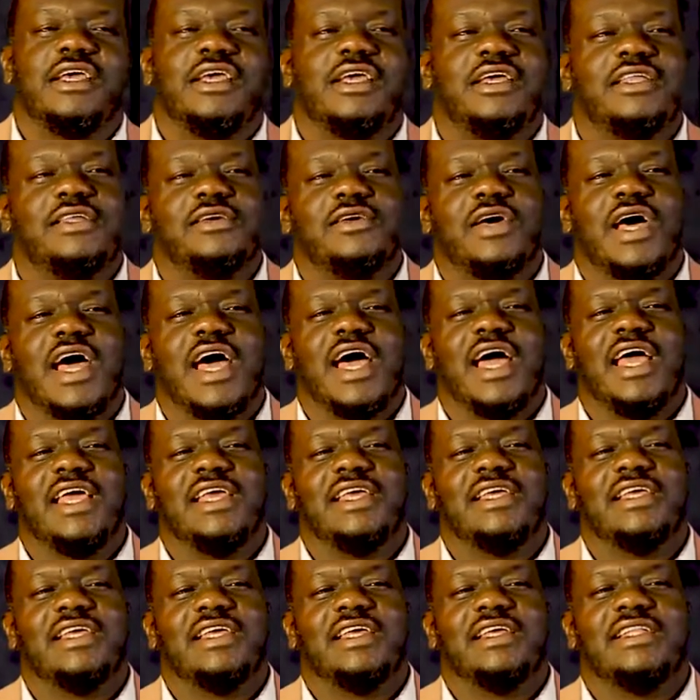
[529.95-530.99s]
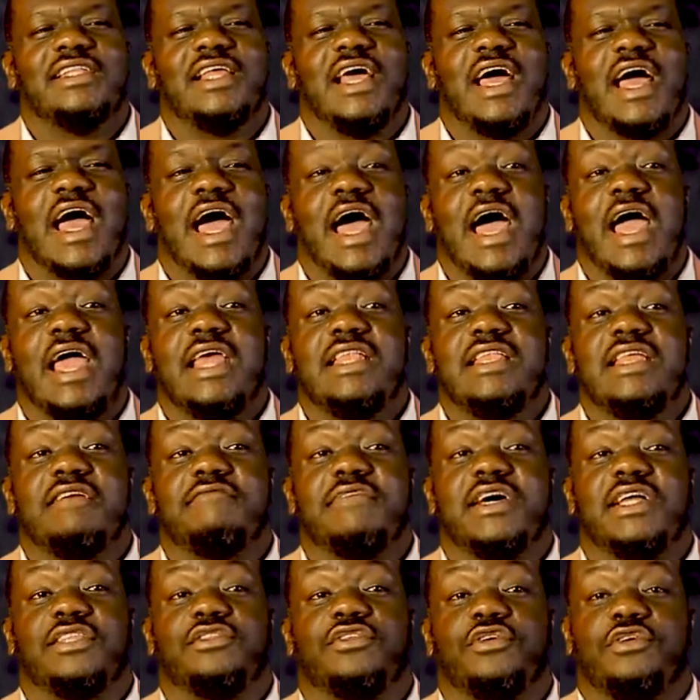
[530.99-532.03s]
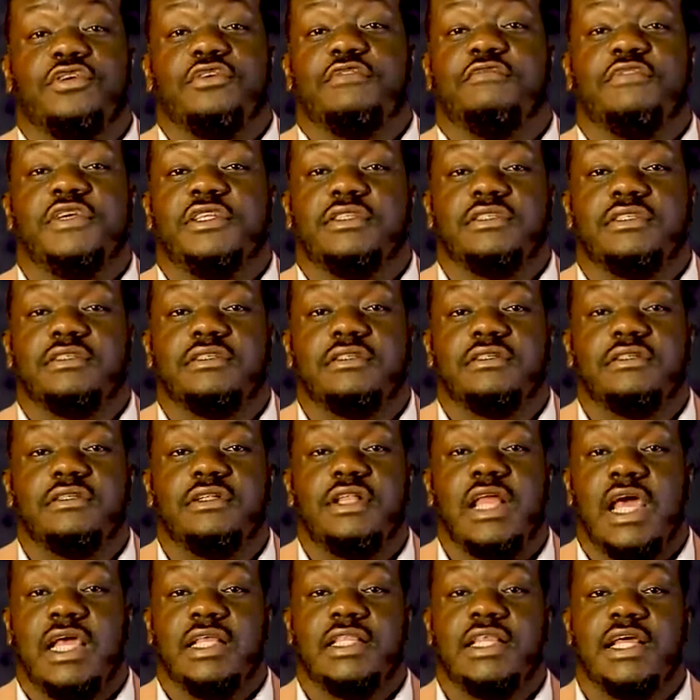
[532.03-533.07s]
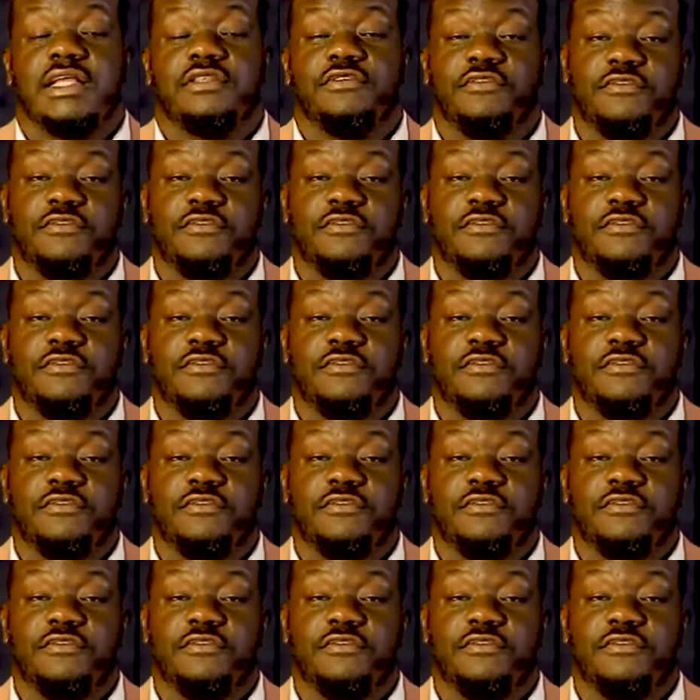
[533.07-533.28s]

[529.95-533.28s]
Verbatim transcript: You know, I now I never thought of it like that.